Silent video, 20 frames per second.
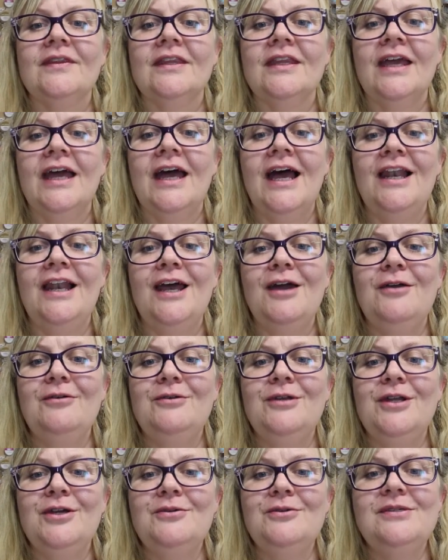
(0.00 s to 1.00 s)
Hello,
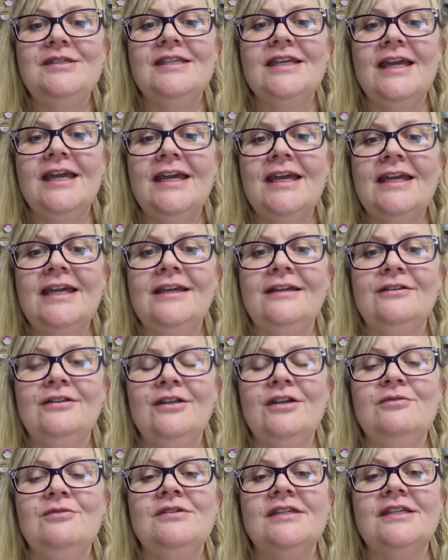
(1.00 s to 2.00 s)
Lucy.
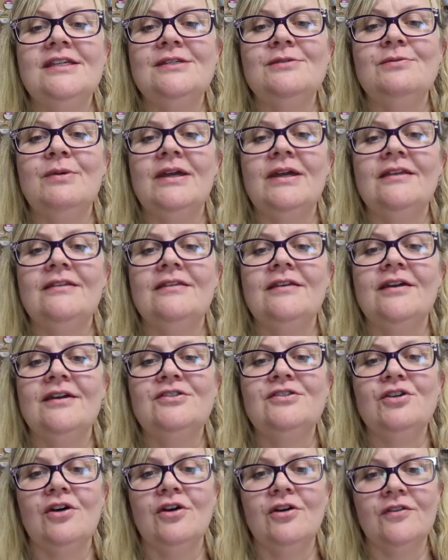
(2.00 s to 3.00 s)
Lucy's with her
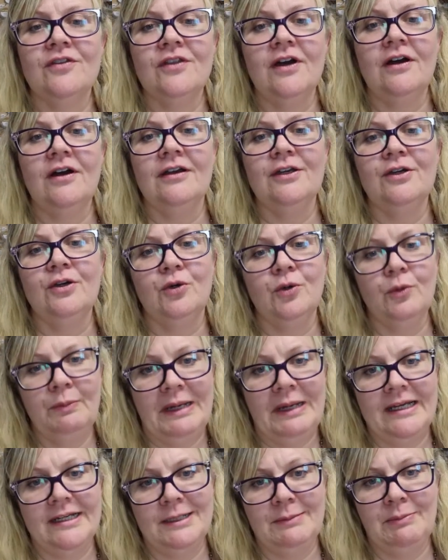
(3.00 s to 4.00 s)
dog that I call
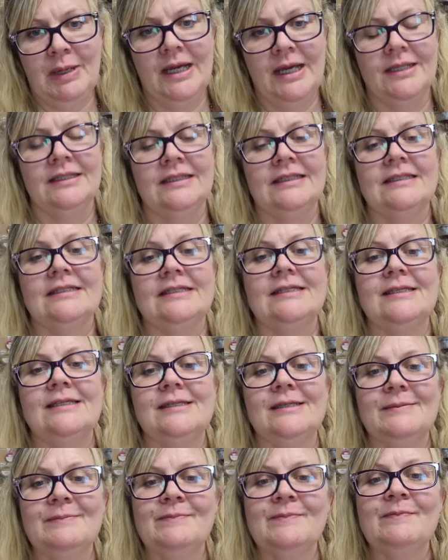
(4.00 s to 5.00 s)
Paddy
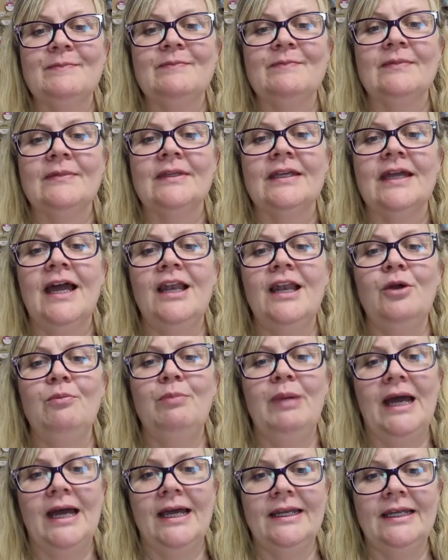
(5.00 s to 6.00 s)
Pants. Hello,
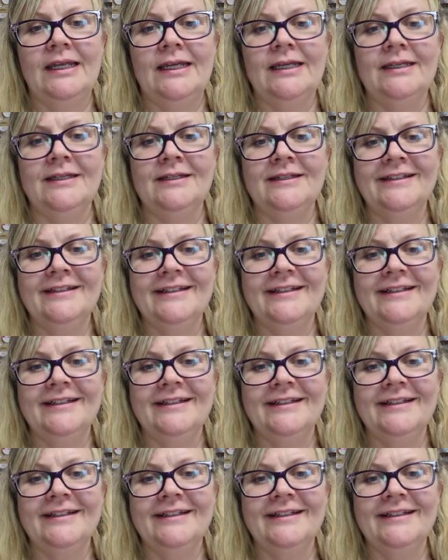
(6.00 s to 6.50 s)
Paddy,